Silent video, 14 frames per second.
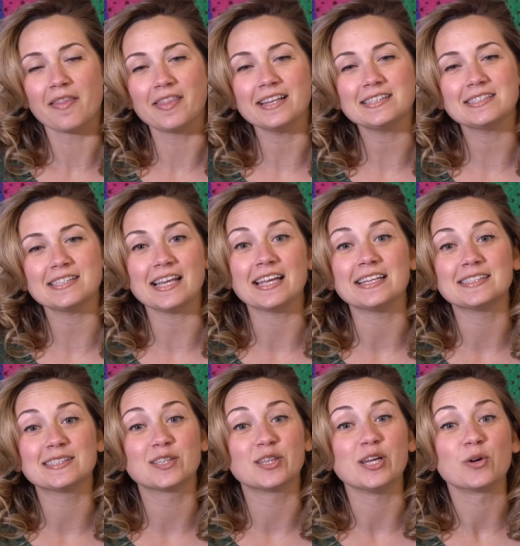This
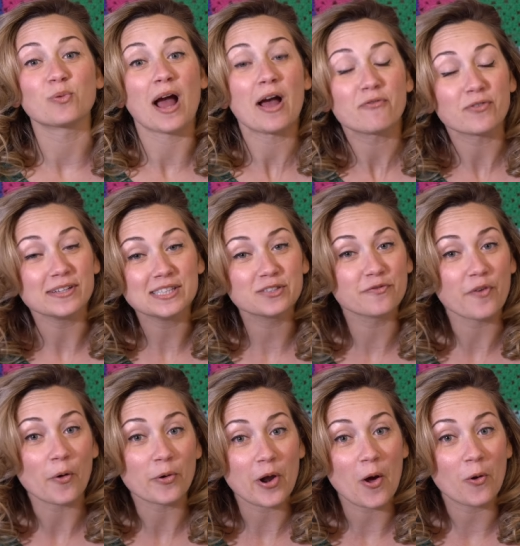is the reference
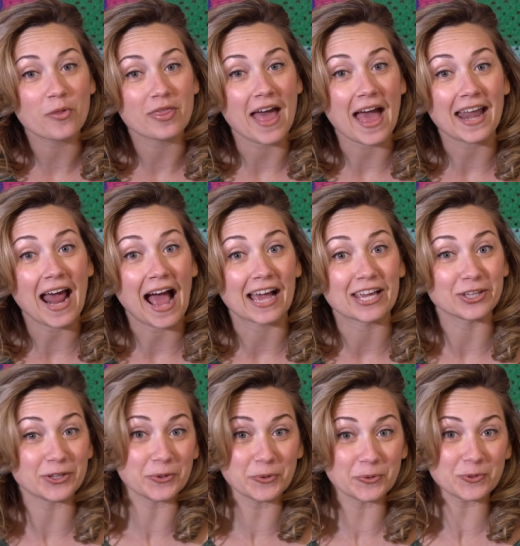photo that I
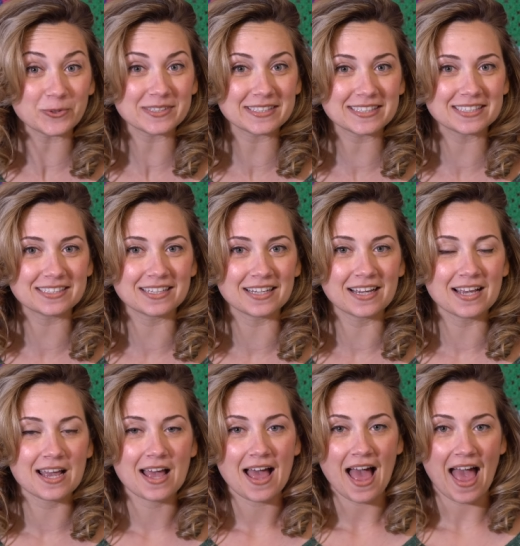used.
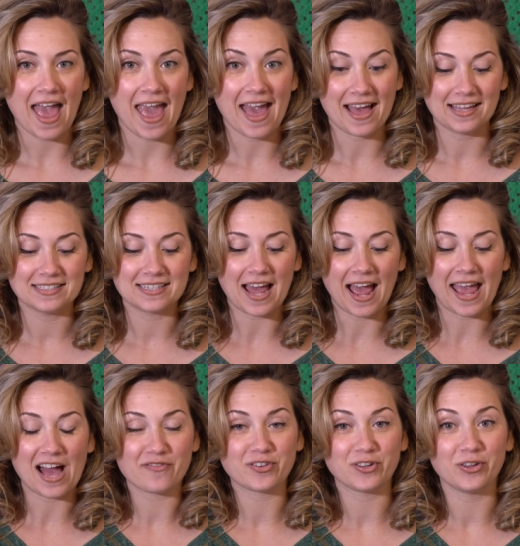And I
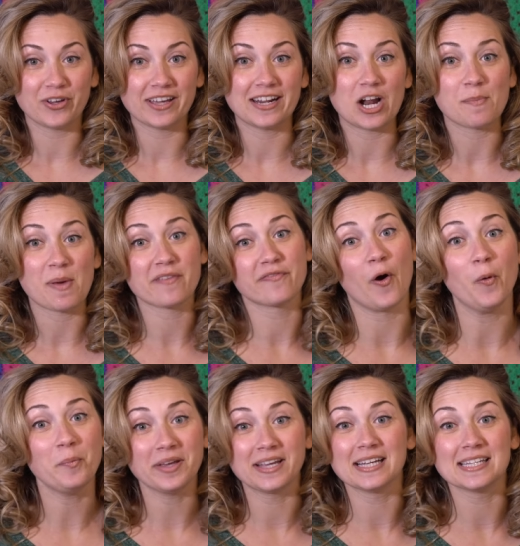have to look at it on my
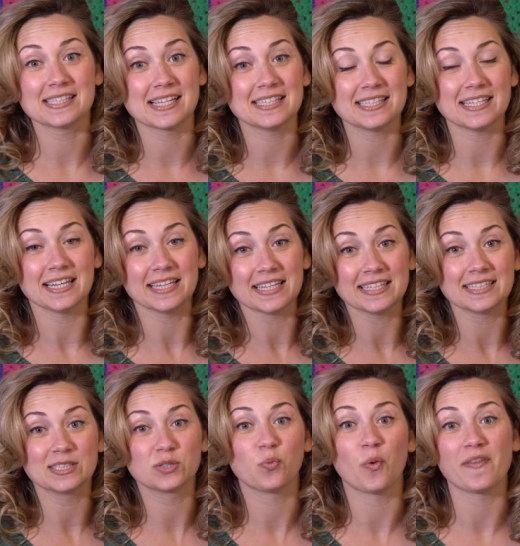phone because this
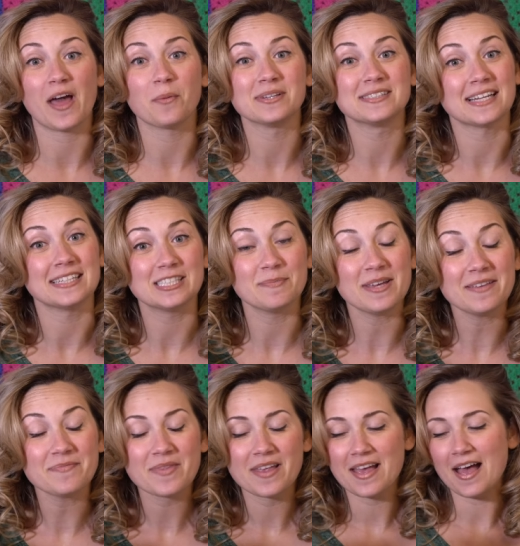is one that was sent to me.
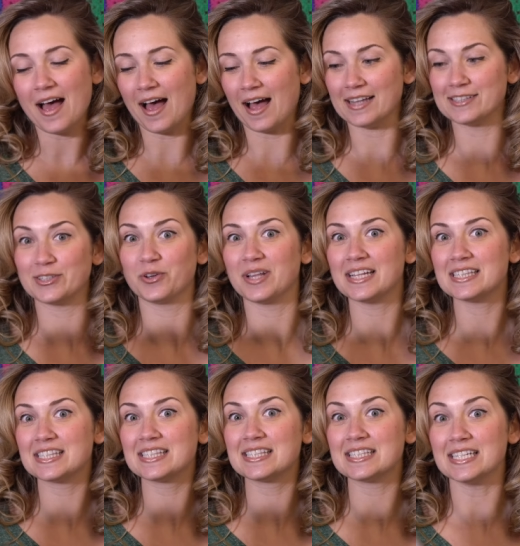Uh, so
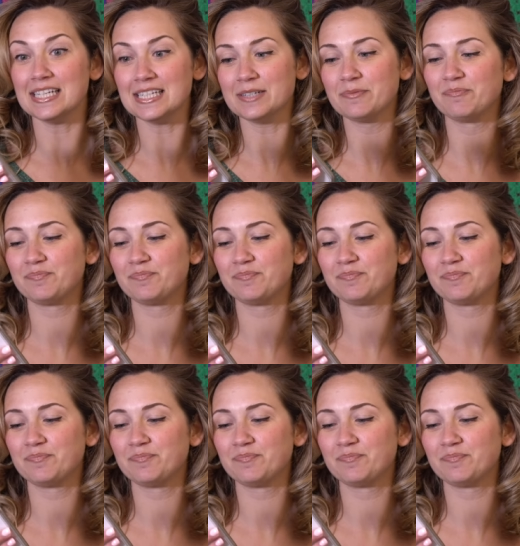let's see.